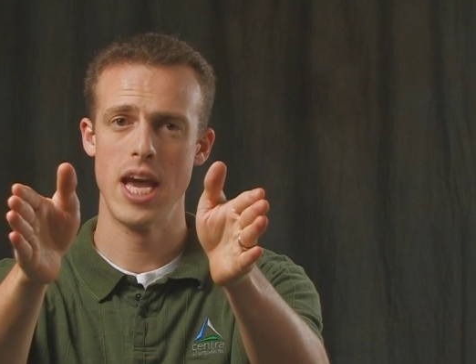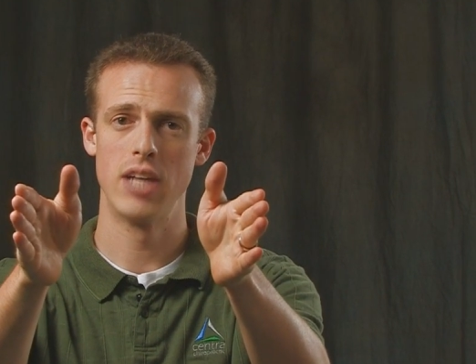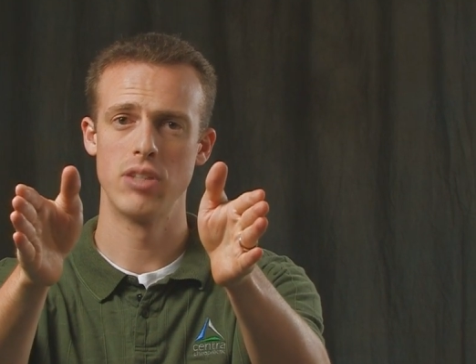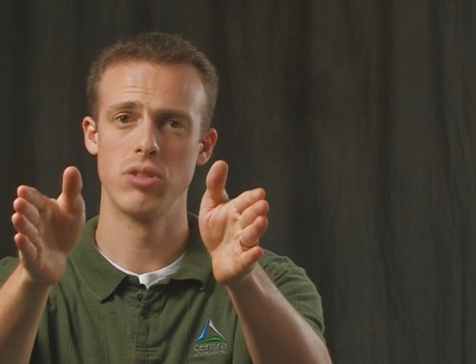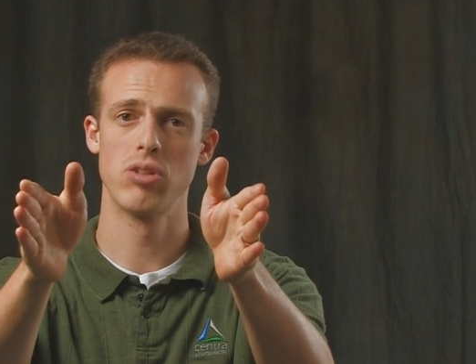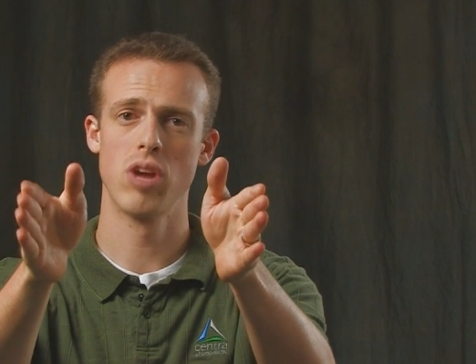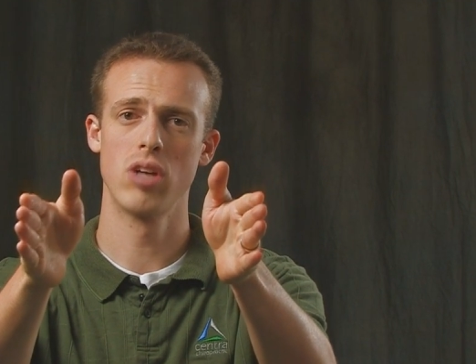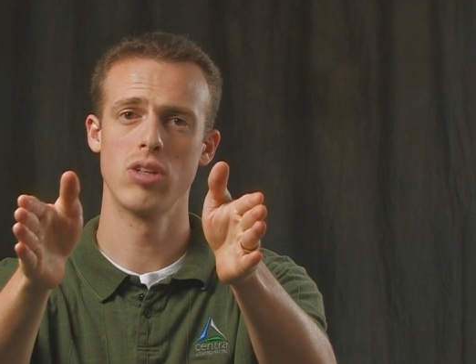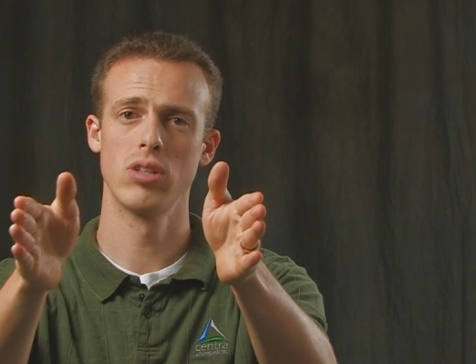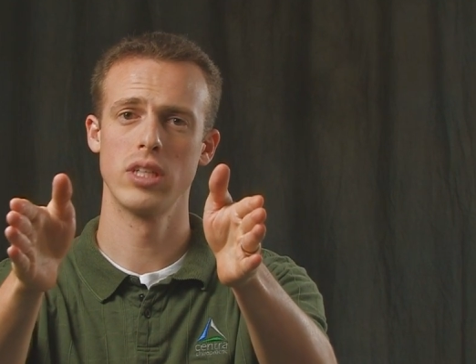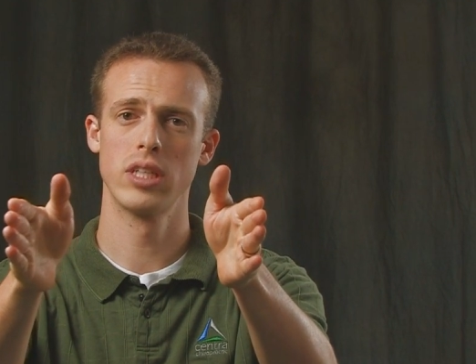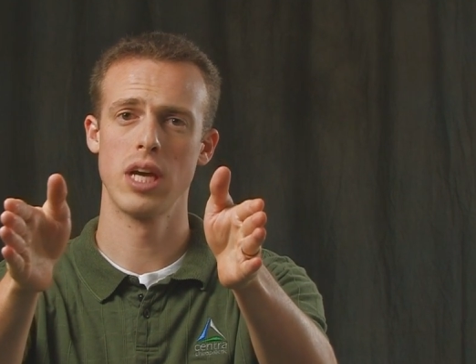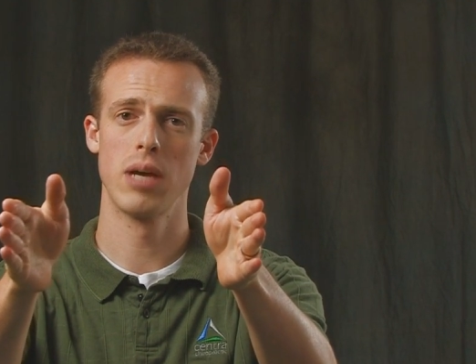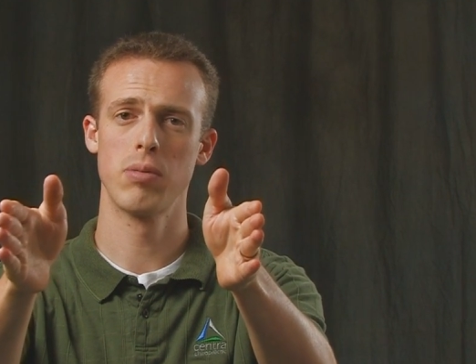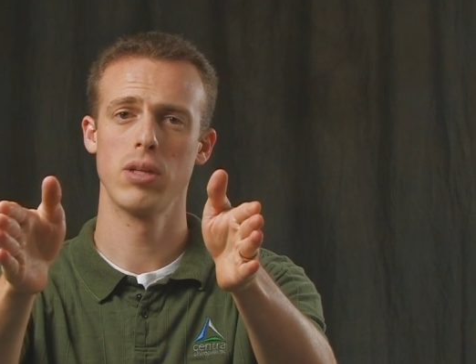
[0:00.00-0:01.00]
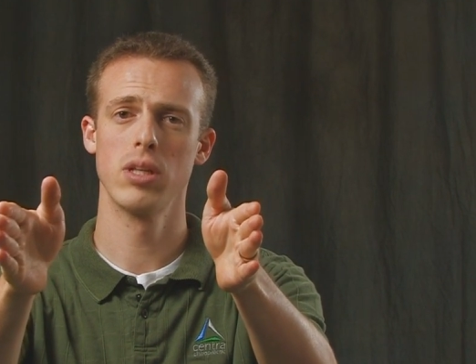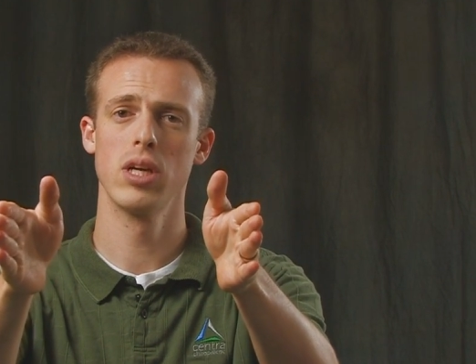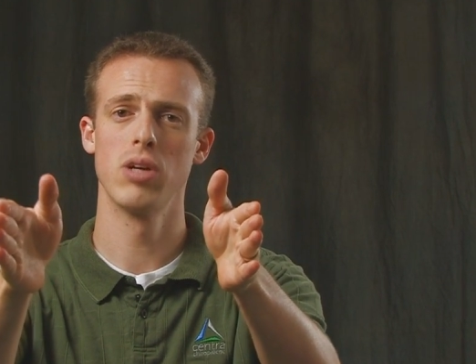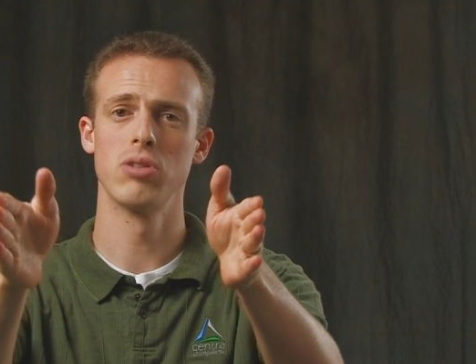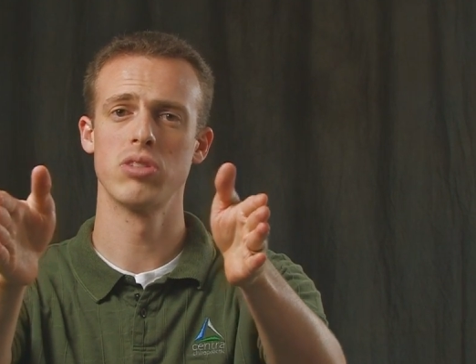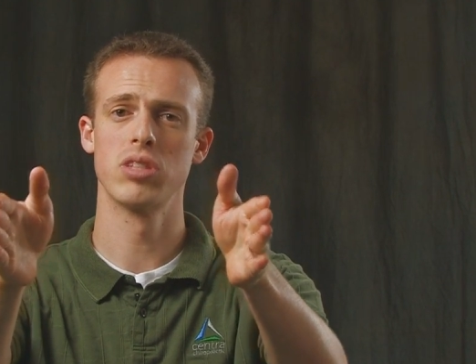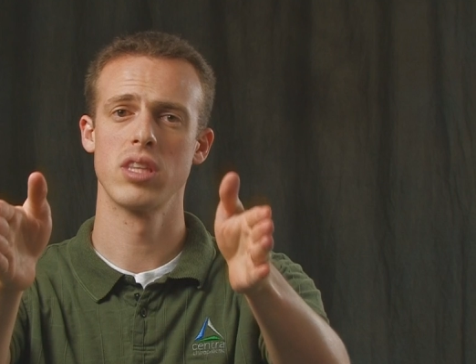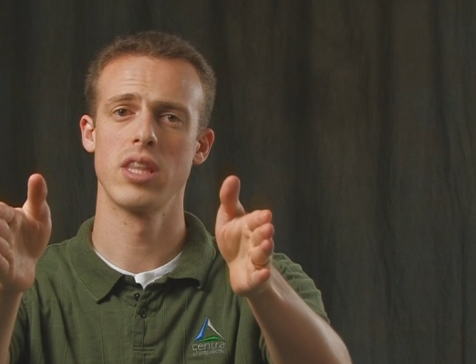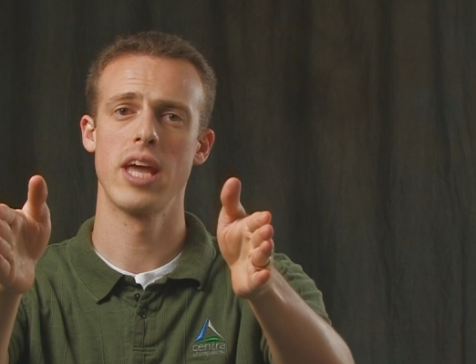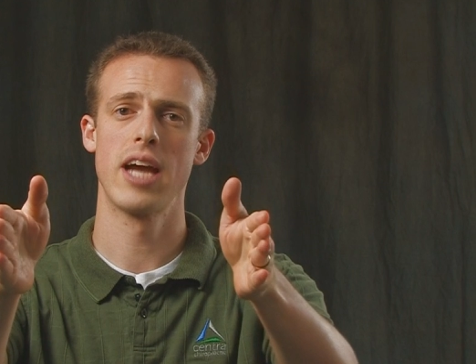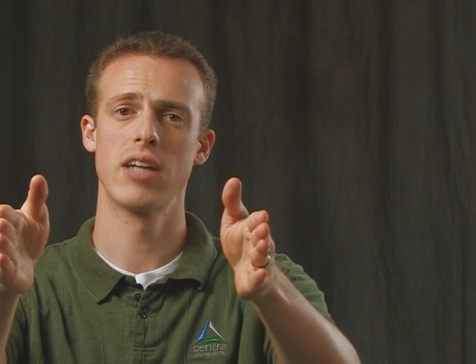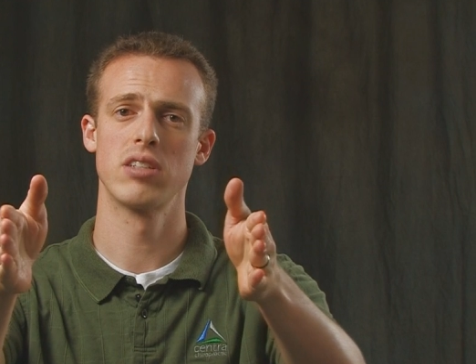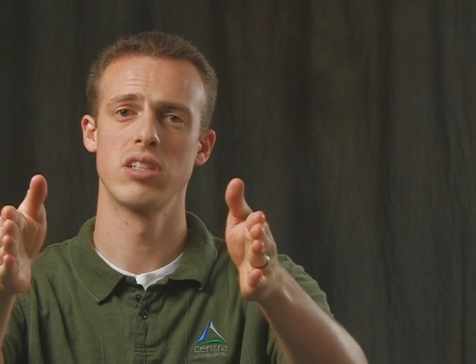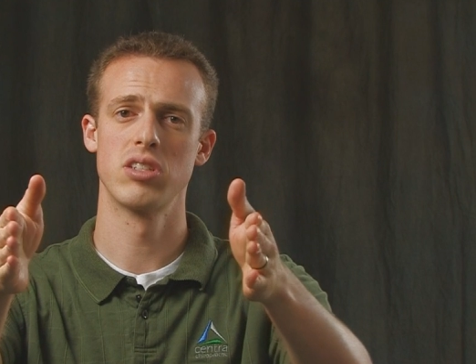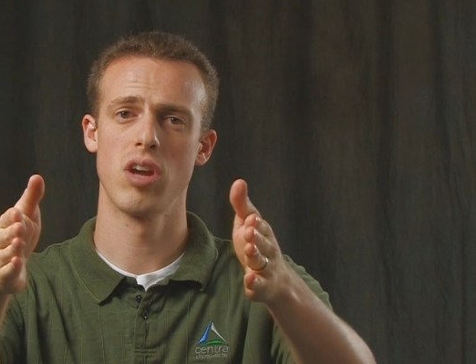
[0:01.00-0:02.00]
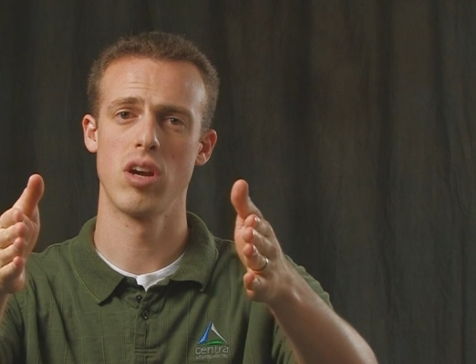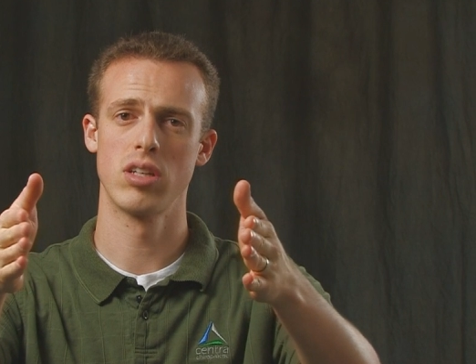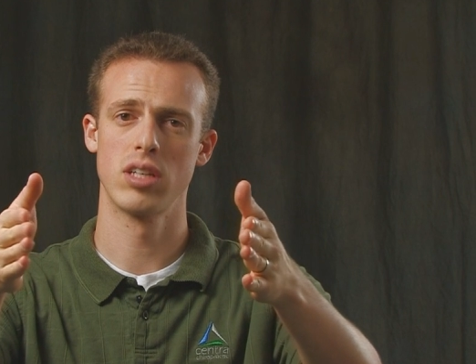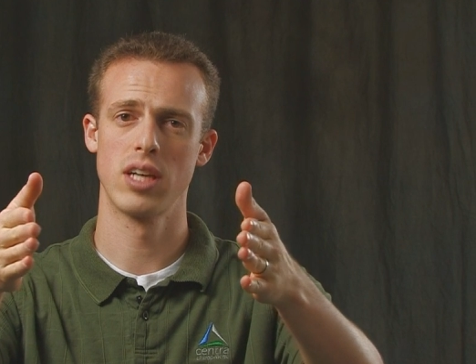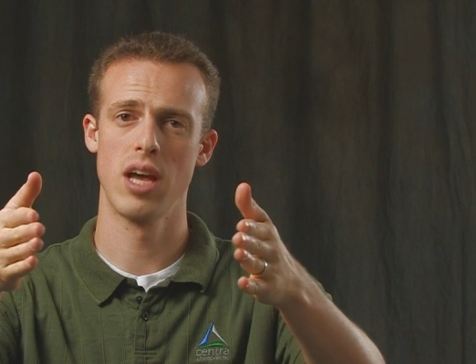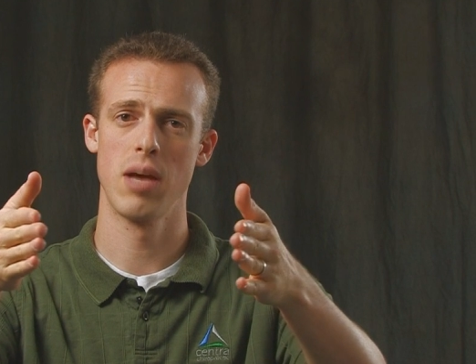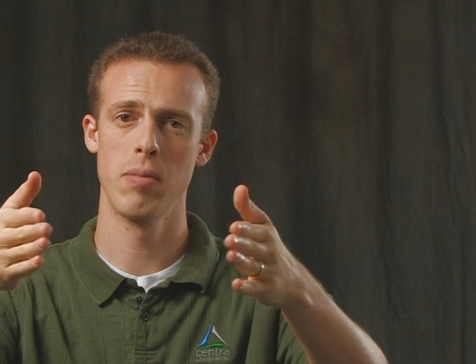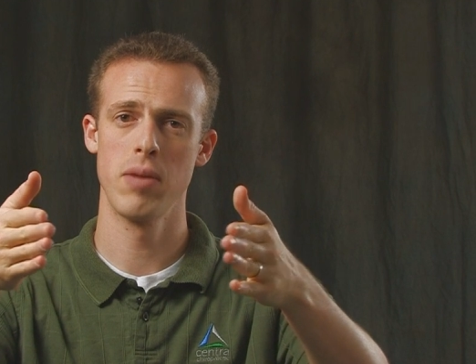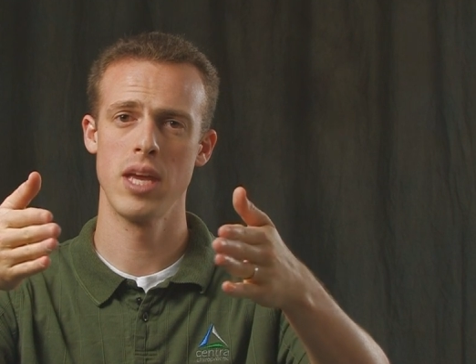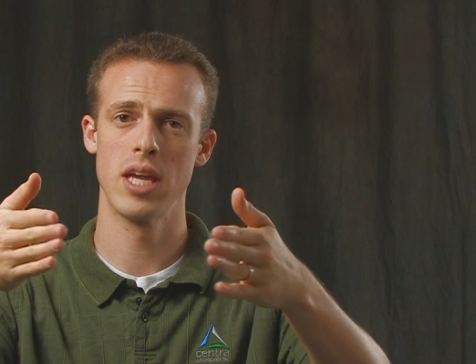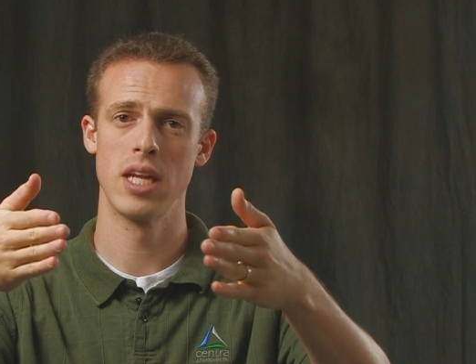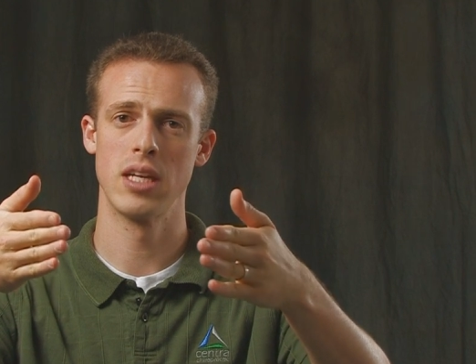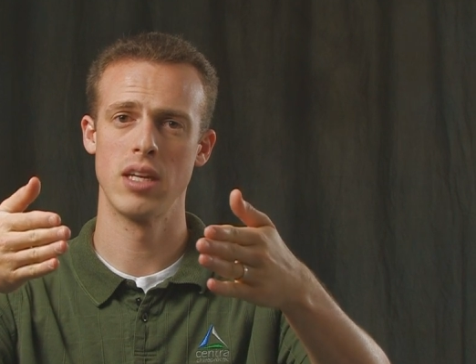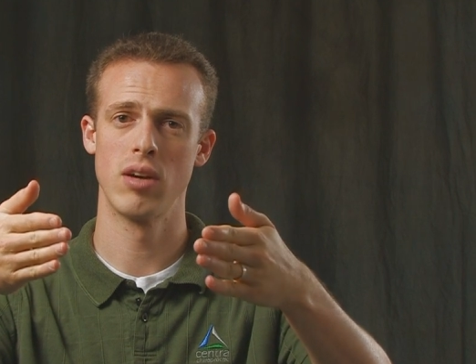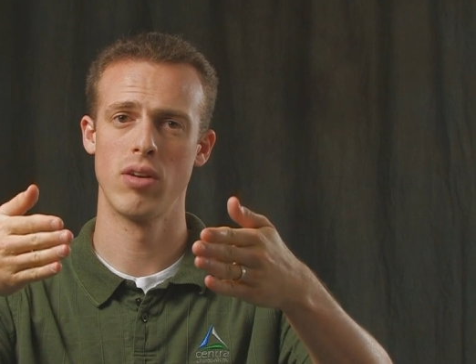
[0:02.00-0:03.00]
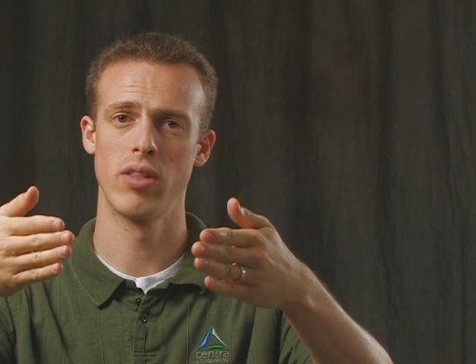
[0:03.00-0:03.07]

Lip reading: As you start to look up close, they actually start to come in,